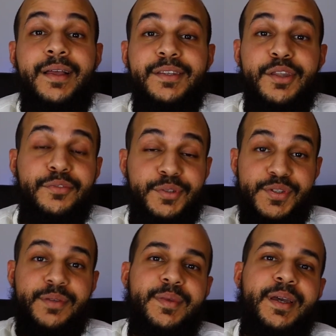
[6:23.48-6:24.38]
then after
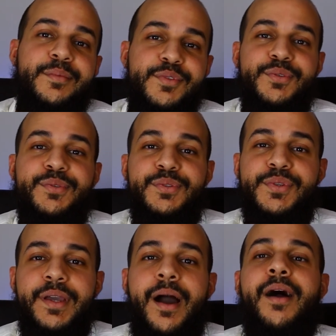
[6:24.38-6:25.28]
sometimes you
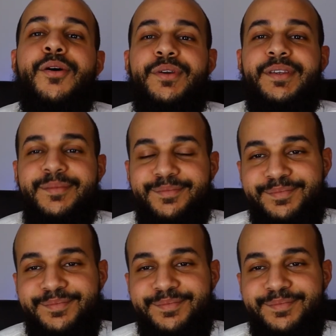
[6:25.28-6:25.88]
say, okay,